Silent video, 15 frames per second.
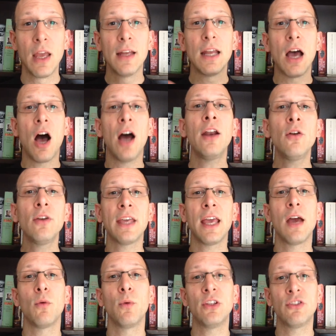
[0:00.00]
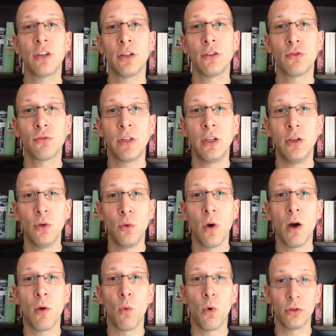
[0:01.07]
Now, I don't care which country you
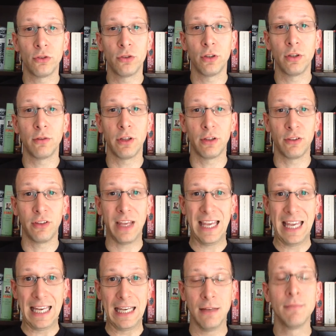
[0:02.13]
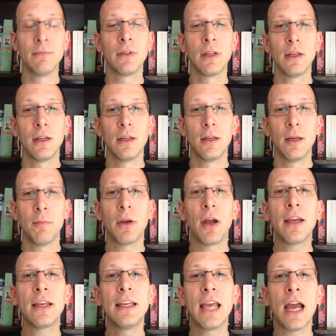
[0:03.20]
are watching this in, but I
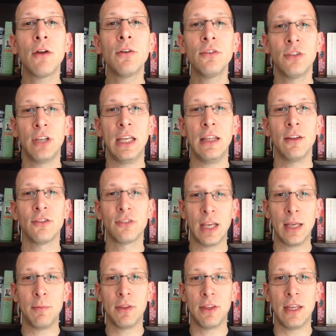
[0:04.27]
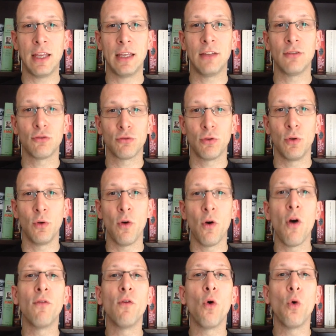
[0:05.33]
can guarantee the same thing is true
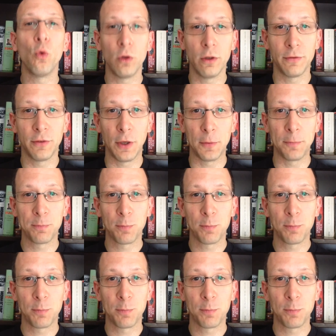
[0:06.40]
of all of you.